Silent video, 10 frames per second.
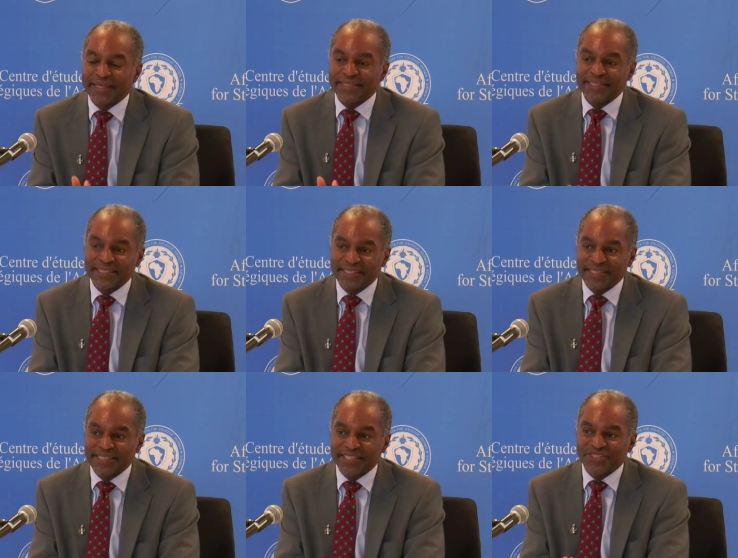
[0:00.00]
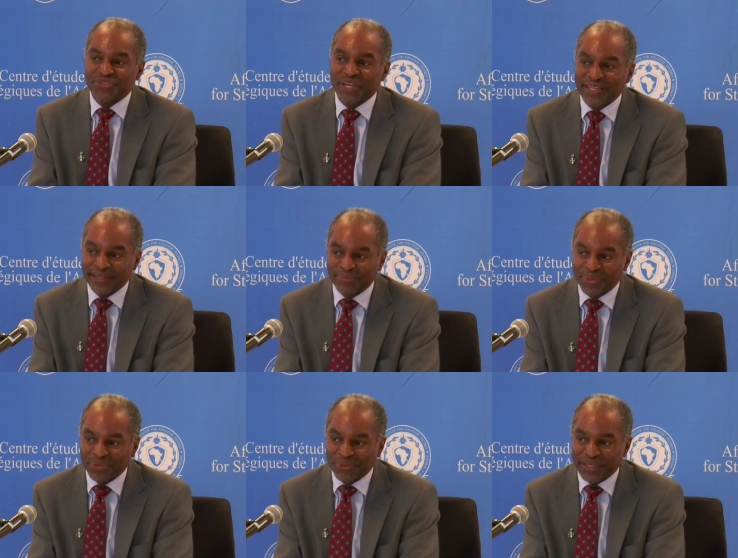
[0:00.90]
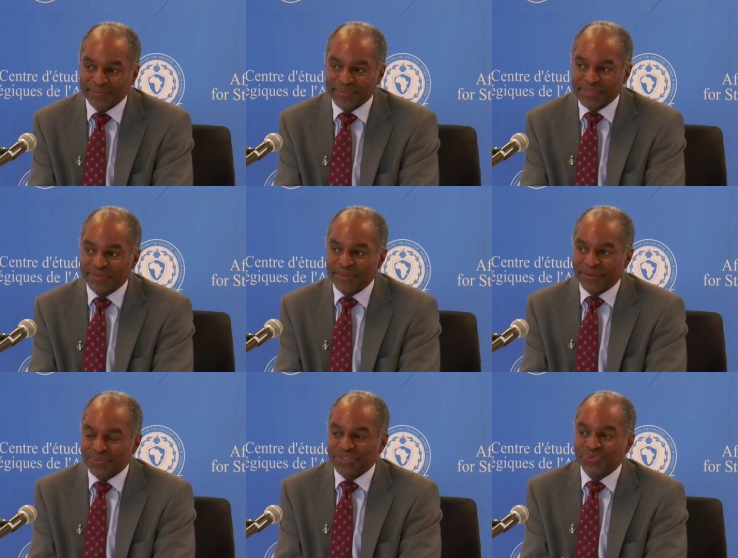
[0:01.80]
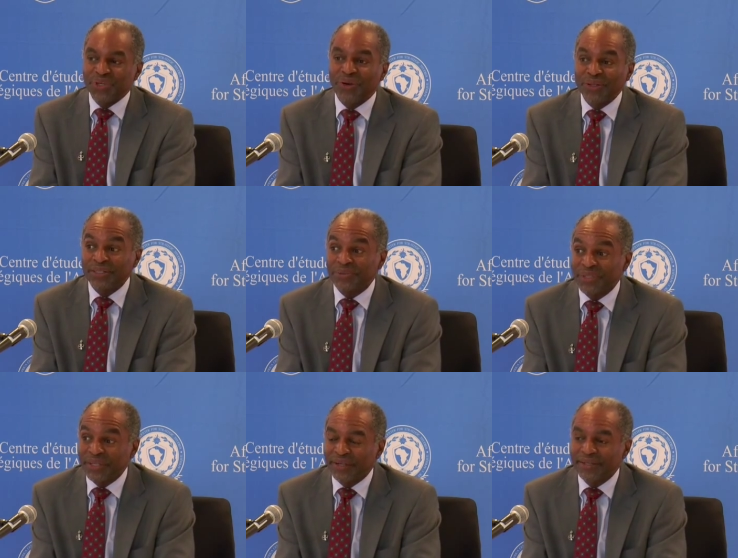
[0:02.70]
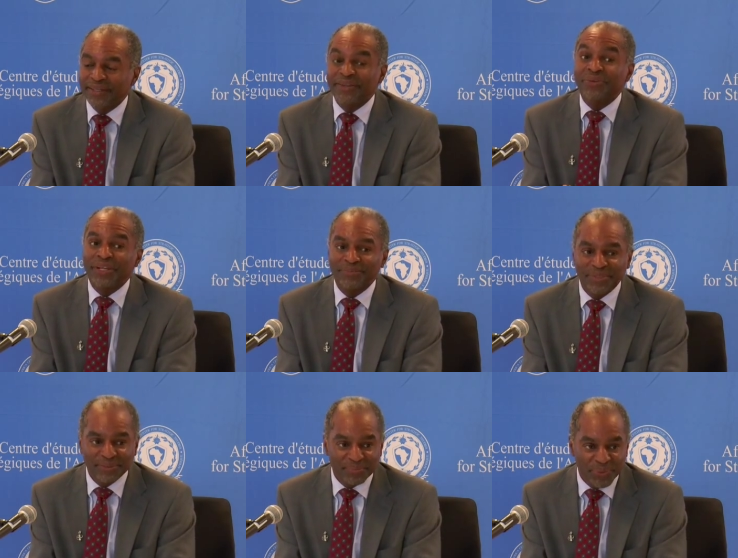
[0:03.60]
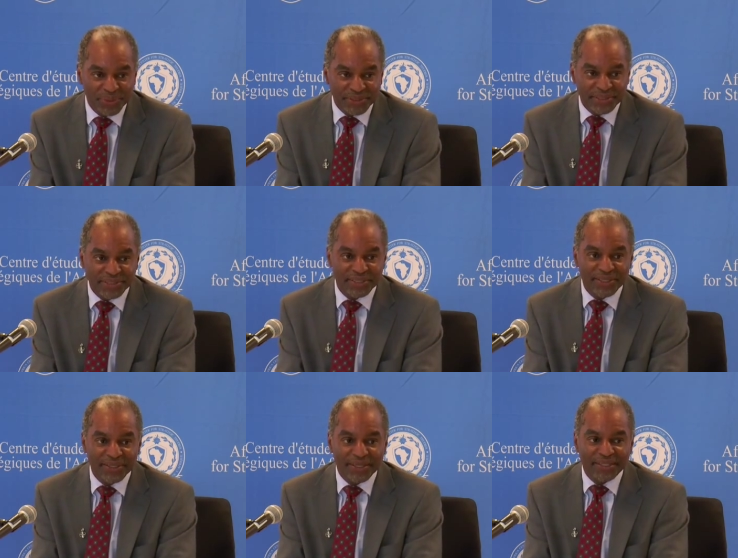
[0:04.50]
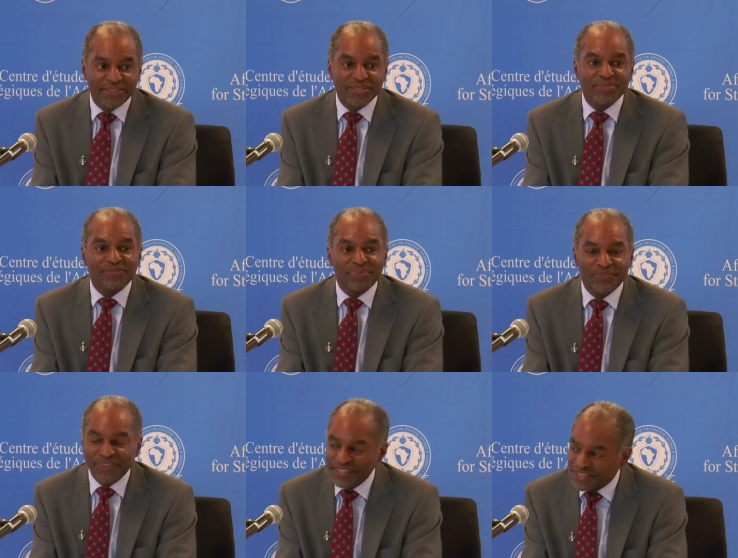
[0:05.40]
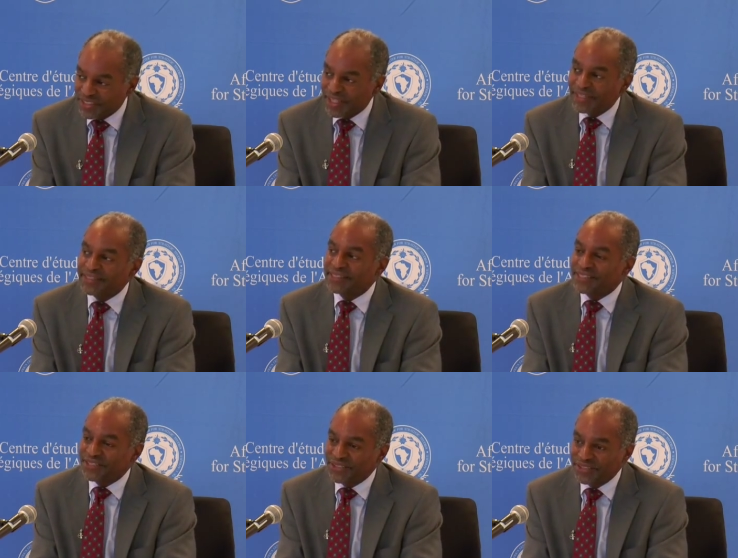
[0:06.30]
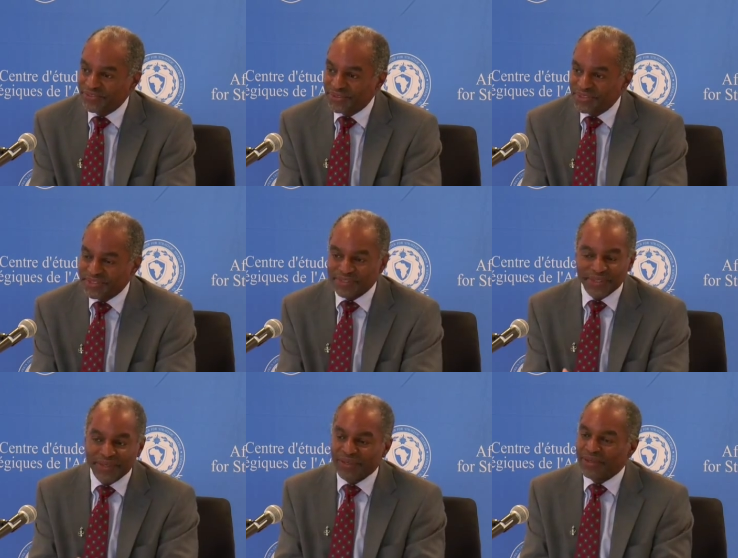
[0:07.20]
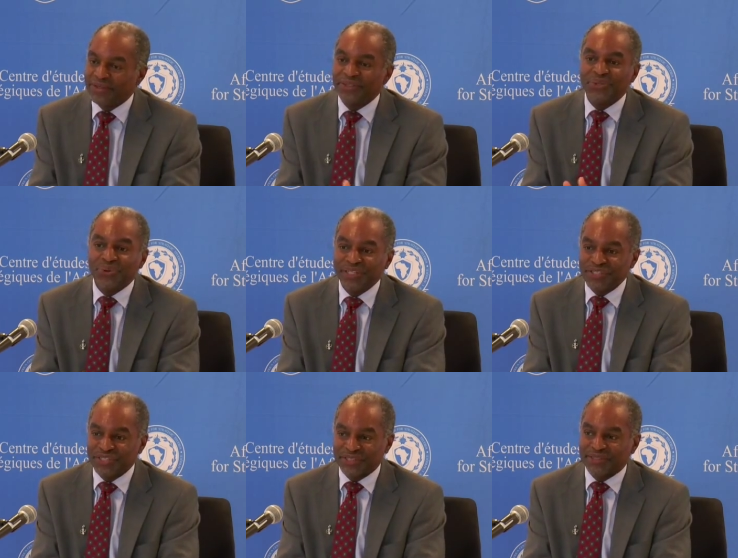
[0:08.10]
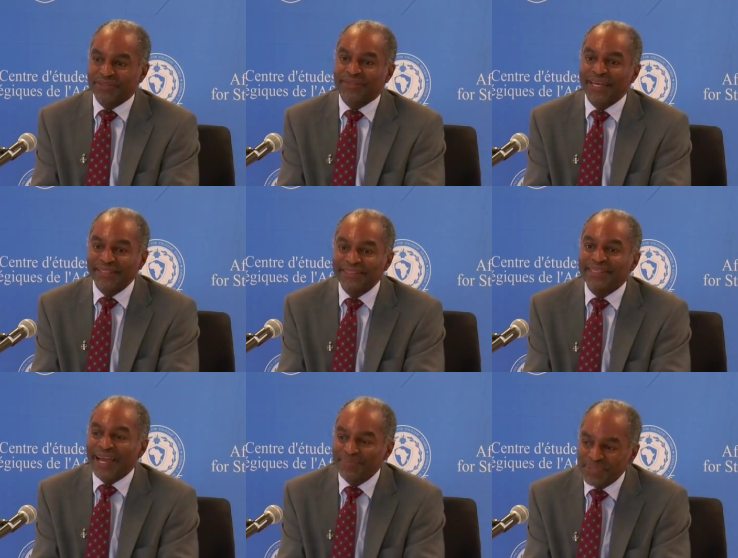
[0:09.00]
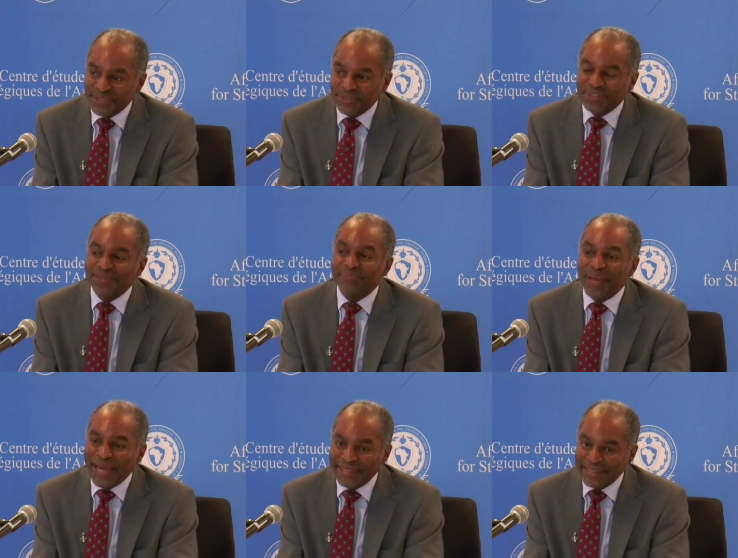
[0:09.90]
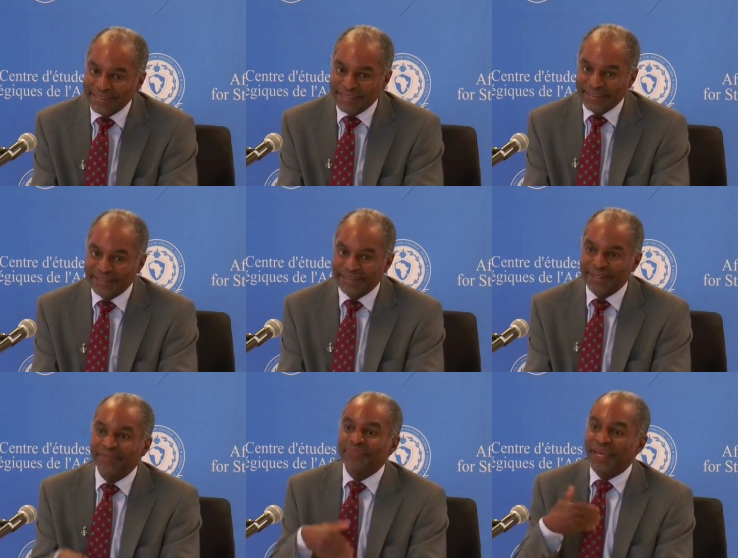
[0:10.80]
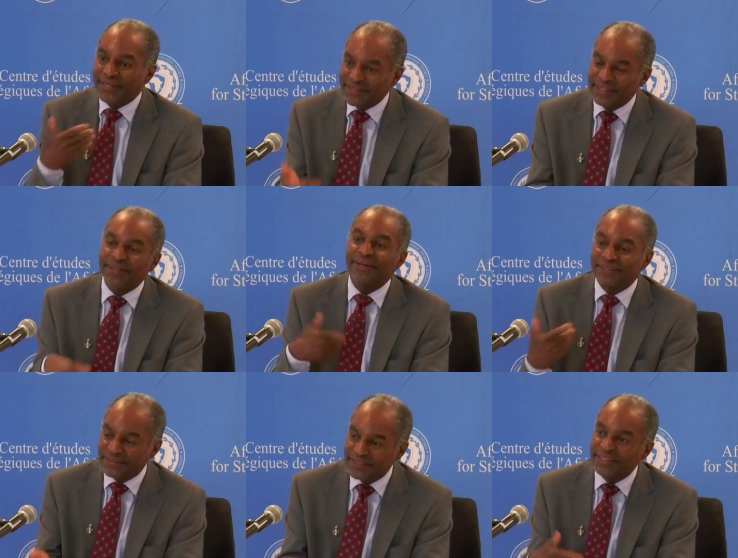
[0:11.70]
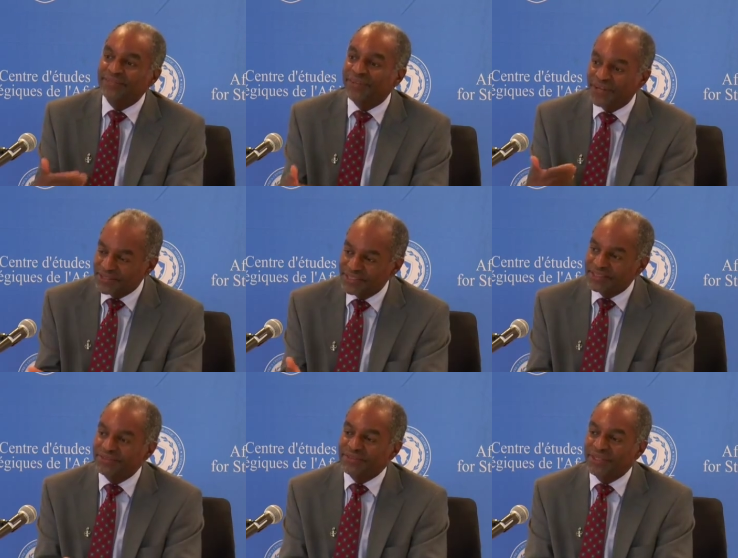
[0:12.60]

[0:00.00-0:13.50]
assistance and training programs, which we all agree are incredibly important in terms of professionalizing security forces. No question, that is absolutely badly needed and is a in need of constant,